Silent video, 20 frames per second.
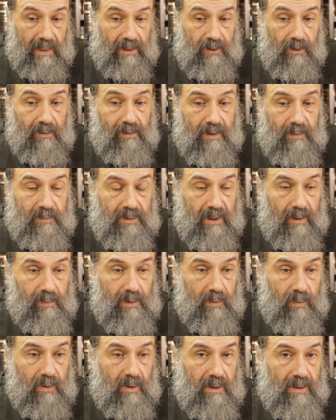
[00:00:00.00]
The only
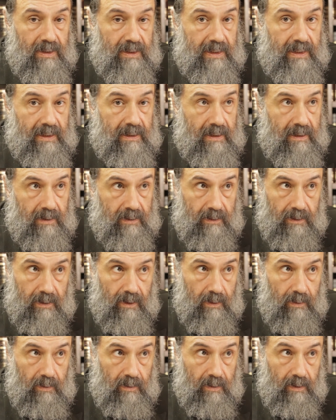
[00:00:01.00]
problem was they didn't
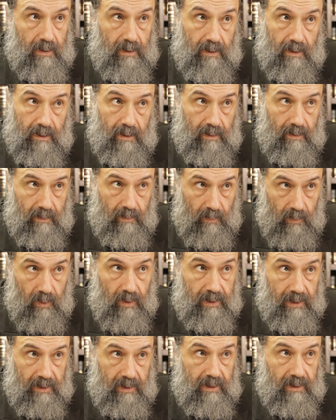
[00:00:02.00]
know
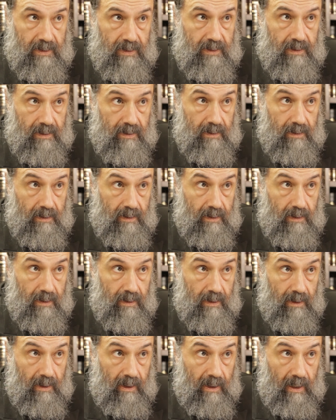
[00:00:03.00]
what it is.
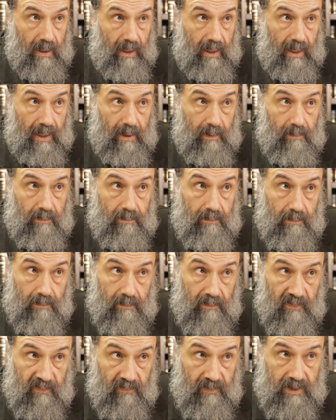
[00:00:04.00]
I'm
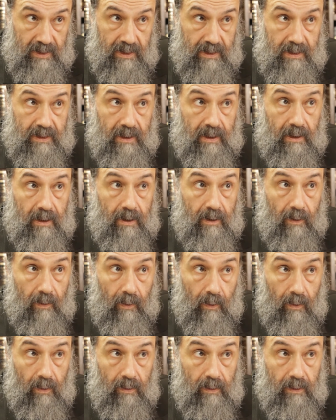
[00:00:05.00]
visiting
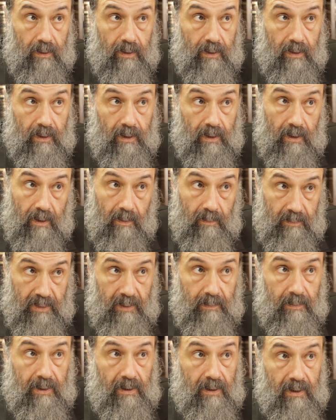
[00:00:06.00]
all
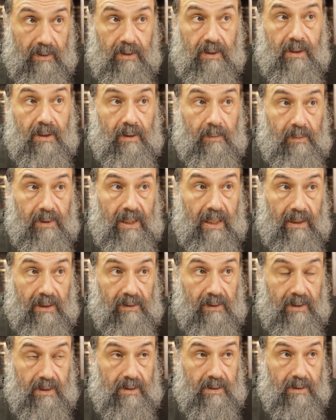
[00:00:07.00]
people on their
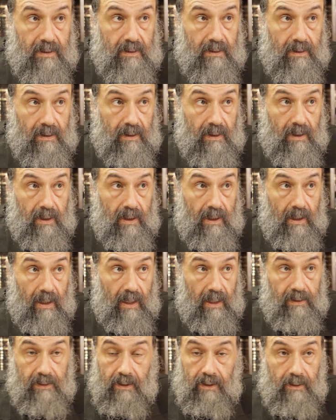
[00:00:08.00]
blacklist
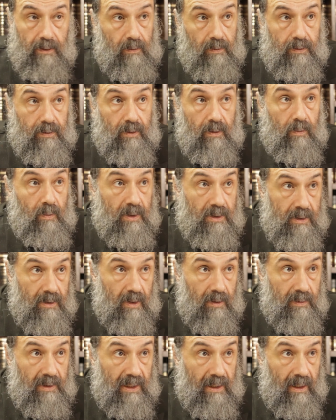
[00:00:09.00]
and they don't know what's
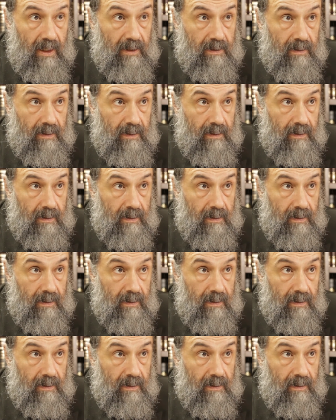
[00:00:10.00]
going on.